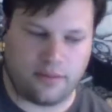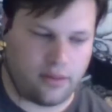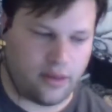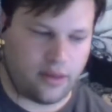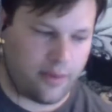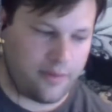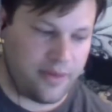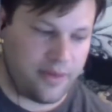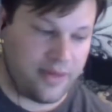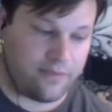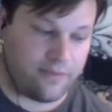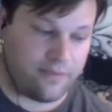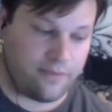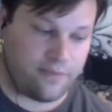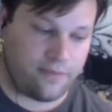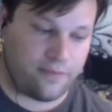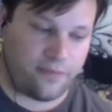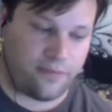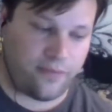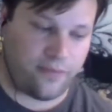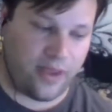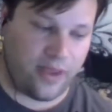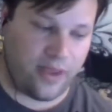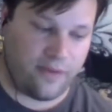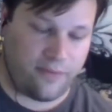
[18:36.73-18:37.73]
I mean,
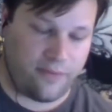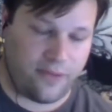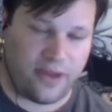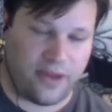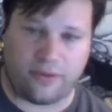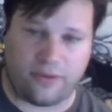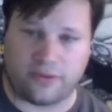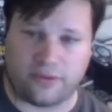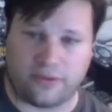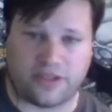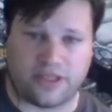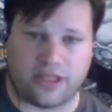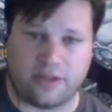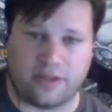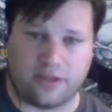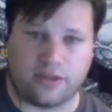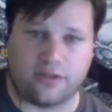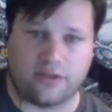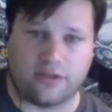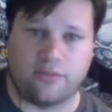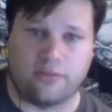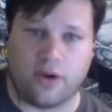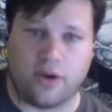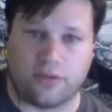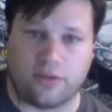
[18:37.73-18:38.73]
Feanor is going to
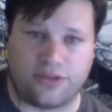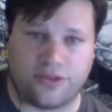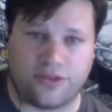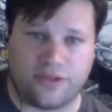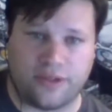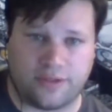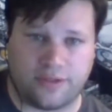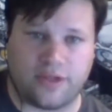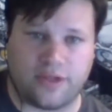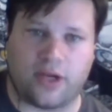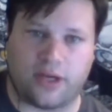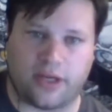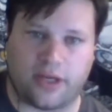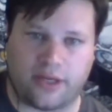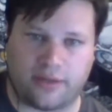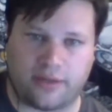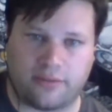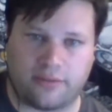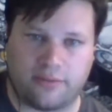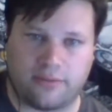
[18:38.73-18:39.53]
do most of the talking.